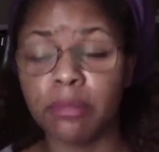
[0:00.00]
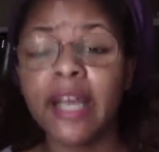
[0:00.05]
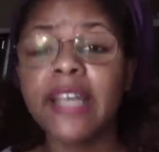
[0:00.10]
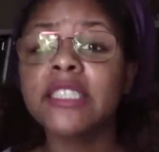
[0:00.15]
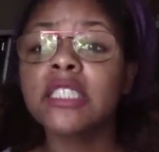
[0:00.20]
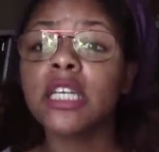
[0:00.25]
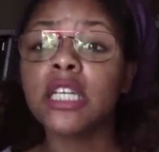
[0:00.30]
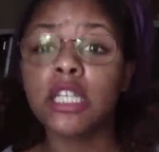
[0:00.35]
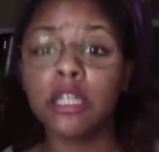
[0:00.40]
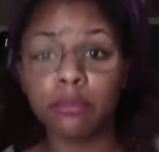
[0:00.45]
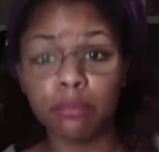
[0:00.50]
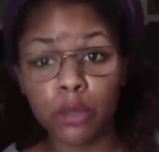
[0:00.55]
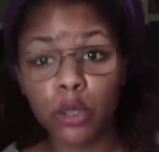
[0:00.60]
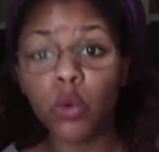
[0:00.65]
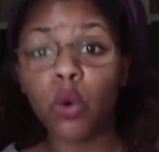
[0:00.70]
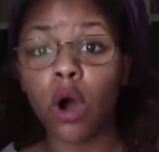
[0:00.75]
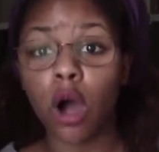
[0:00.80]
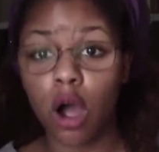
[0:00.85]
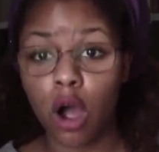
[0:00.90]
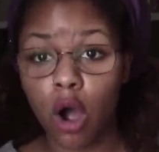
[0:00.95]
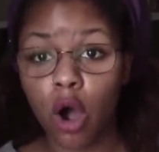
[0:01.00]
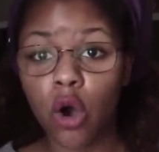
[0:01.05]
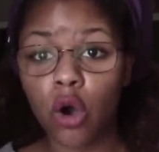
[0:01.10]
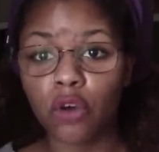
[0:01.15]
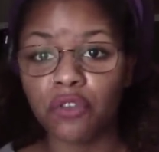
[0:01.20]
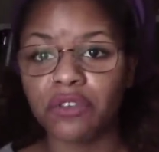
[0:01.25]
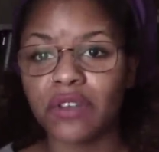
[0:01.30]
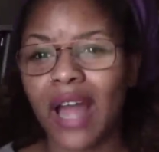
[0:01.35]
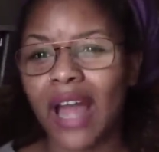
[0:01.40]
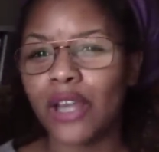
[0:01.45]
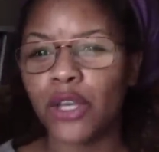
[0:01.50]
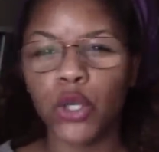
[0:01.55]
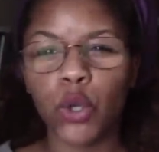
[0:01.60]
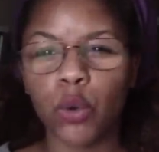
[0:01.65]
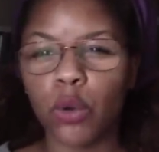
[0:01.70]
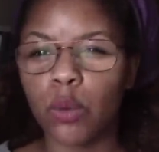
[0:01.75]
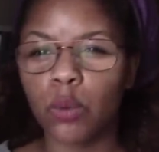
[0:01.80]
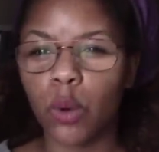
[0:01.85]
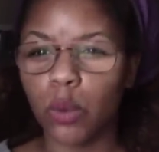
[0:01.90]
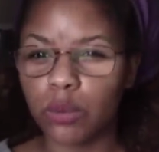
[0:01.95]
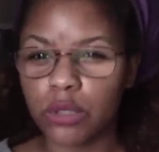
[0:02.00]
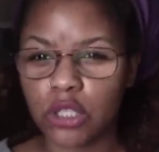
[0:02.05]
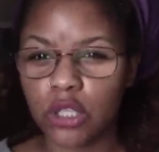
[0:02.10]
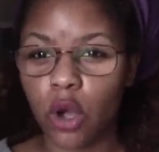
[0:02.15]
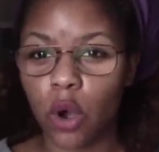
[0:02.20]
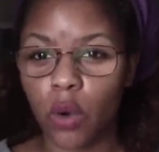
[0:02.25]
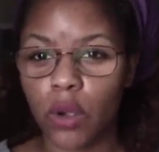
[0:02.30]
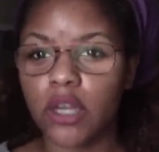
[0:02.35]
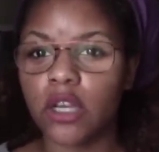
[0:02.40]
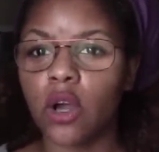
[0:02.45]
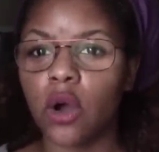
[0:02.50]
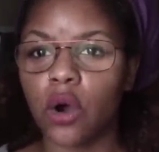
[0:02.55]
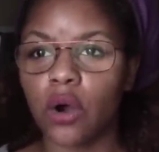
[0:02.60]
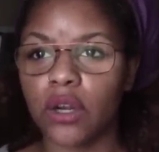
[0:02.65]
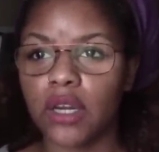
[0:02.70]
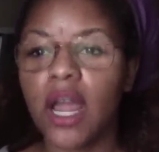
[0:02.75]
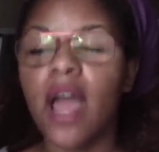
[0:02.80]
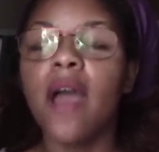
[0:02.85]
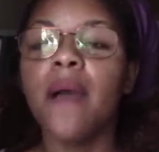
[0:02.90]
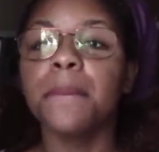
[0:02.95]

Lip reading: Basically blew her off not knowing what was going on.